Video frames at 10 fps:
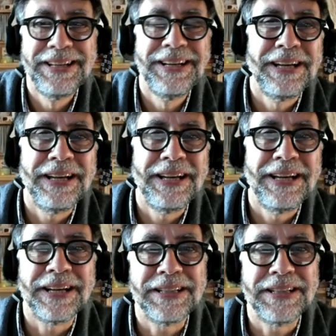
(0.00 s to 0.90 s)
I guess
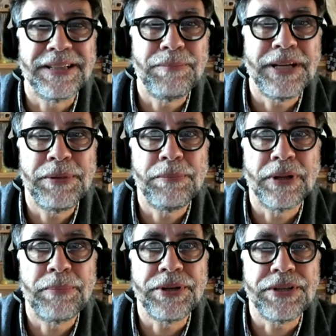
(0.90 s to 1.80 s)
that many people
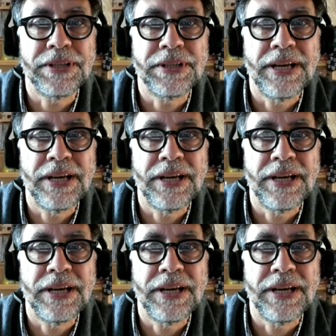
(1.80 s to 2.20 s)
appreciated that.